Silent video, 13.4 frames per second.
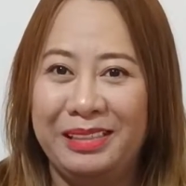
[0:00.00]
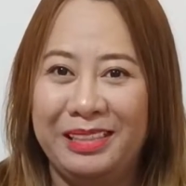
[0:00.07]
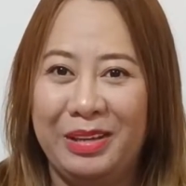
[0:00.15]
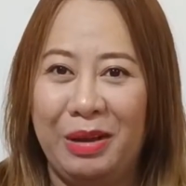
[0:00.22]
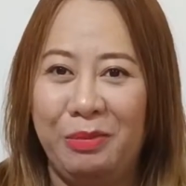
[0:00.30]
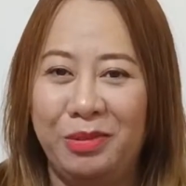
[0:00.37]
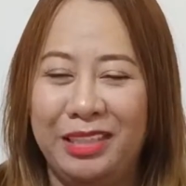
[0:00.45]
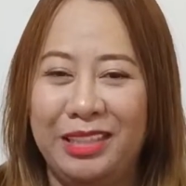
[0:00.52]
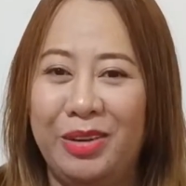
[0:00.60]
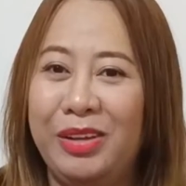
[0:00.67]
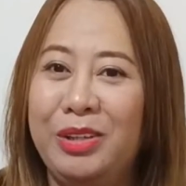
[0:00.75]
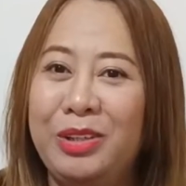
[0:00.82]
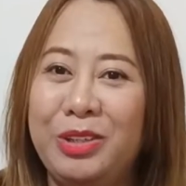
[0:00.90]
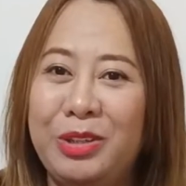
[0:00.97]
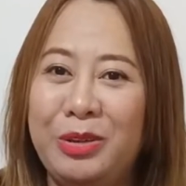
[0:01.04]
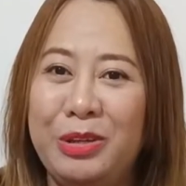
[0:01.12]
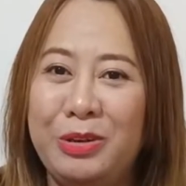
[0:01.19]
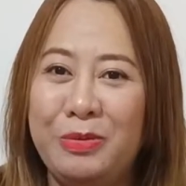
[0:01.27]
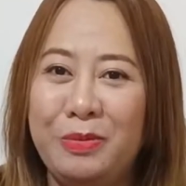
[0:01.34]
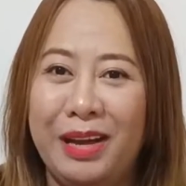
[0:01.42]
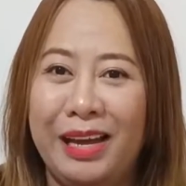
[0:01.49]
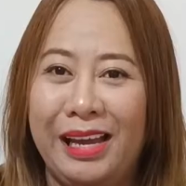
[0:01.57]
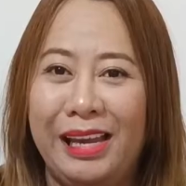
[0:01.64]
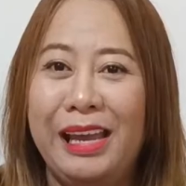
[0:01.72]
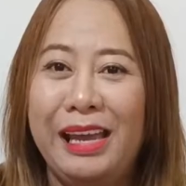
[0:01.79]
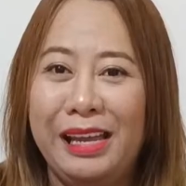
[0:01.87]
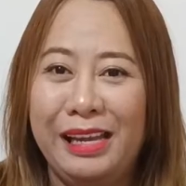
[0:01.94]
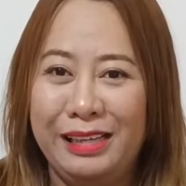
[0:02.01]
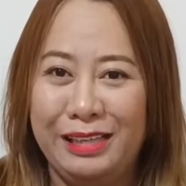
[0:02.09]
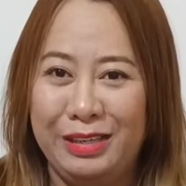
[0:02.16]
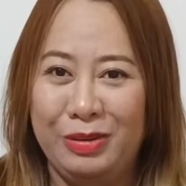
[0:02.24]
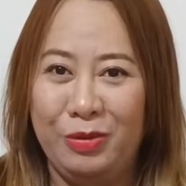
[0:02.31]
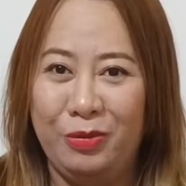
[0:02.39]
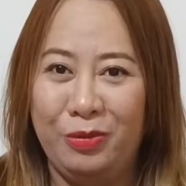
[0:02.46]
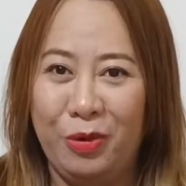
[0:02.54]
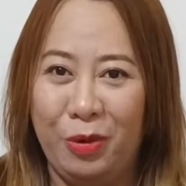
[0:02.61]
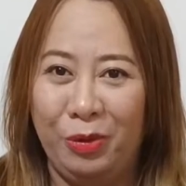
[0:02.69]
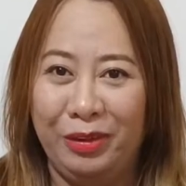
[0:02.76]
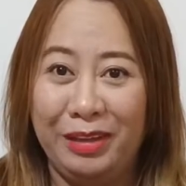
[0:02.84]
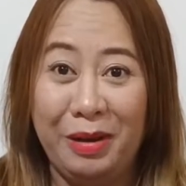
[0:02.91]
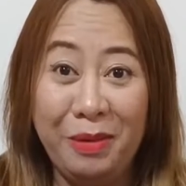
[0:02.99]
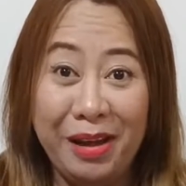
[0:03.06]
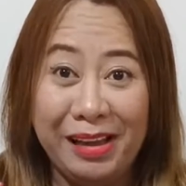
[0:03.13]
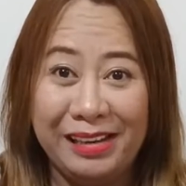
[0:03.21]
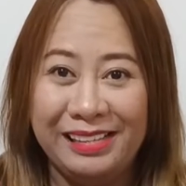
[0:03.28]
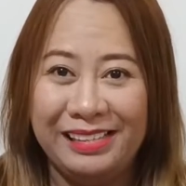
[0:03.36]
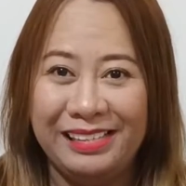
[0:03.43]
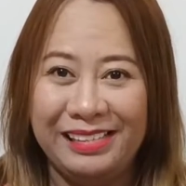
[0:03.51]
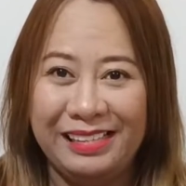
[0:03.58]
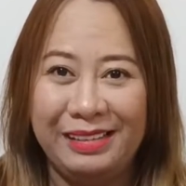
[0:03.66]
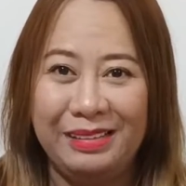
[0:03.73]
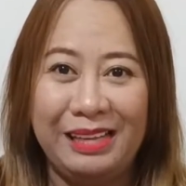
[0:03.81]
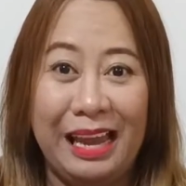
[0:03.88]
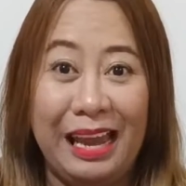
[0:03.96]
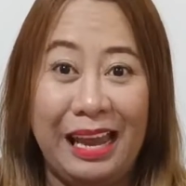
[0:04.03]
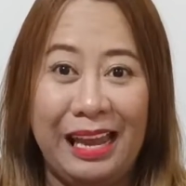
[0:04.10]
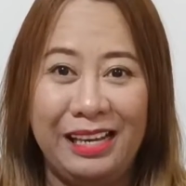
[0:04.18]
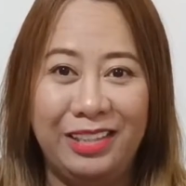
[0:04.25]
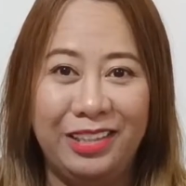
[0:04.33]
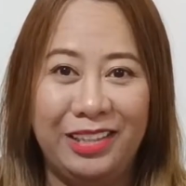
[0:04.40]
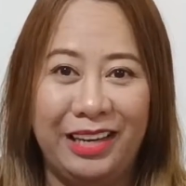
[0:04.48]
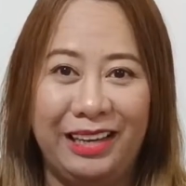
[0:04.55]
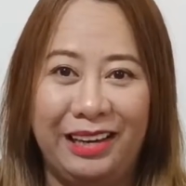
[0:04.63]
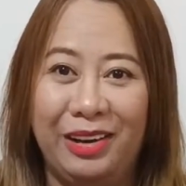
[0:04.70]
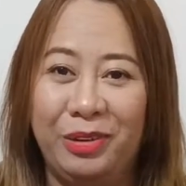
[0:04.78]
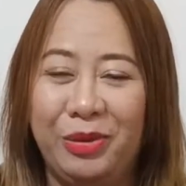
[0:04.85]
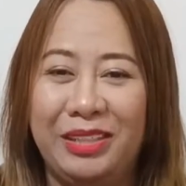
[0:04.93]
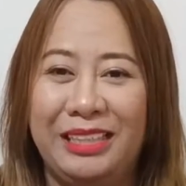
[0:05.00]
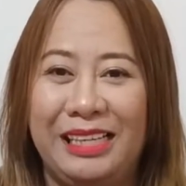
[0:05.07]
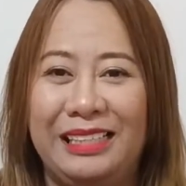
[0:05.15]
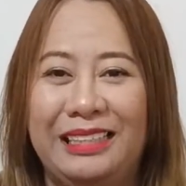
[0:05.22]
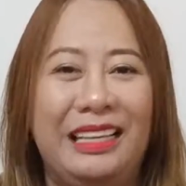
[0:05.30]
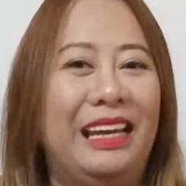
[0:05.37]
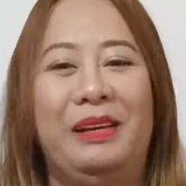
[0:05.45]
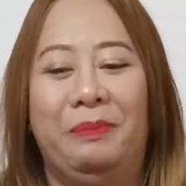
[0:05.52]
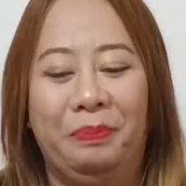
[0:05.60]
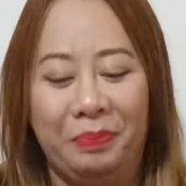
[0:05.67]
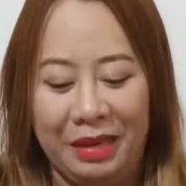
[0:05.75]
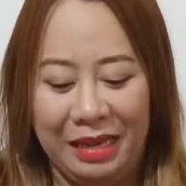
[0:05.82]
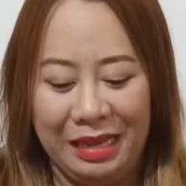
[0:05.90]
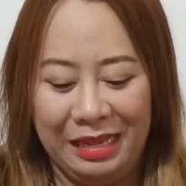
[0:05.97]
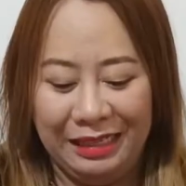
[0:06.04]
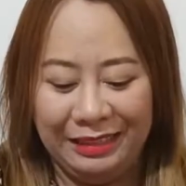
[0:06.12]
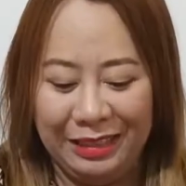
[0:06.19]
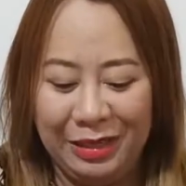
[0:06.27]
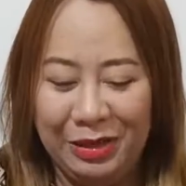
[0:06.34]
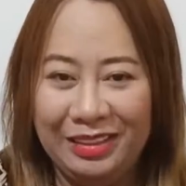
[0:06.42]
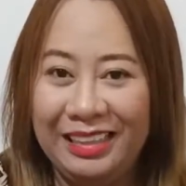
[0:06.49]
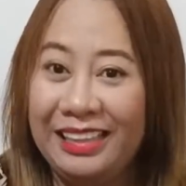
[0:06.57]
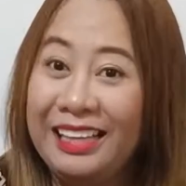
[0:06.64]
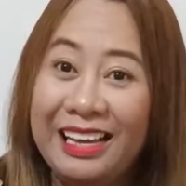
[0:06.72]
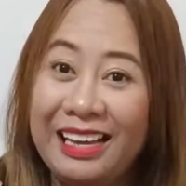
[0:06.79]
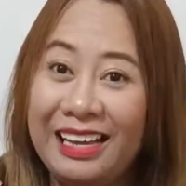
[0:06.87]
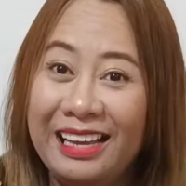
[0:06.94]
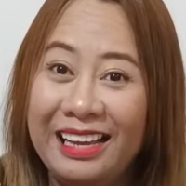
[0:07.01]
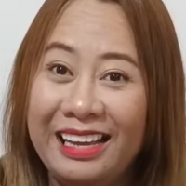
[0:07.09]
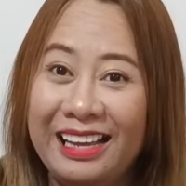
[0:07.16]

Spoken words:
So I'm just going to show you my new phone. Come on and check it out, what's inside. So ta-da!